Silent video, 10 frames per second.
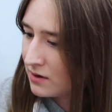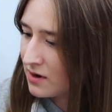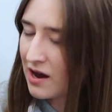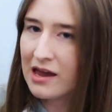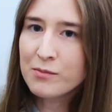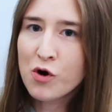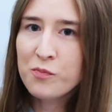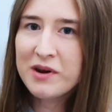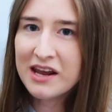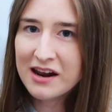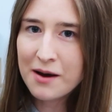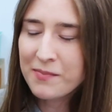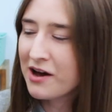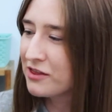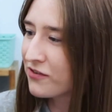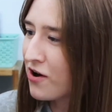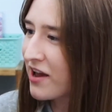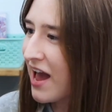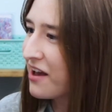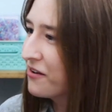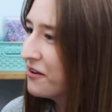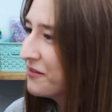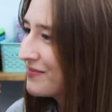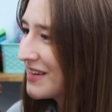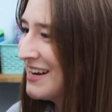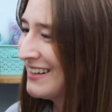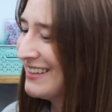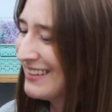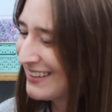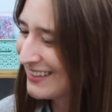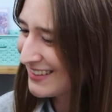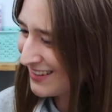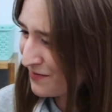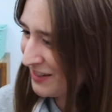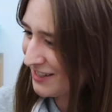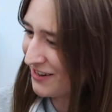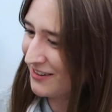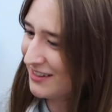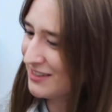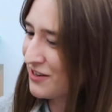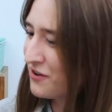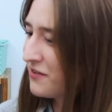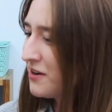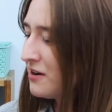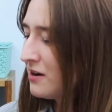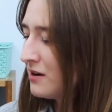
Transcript: I am opening it up on the wrong angle. So let me turn this over.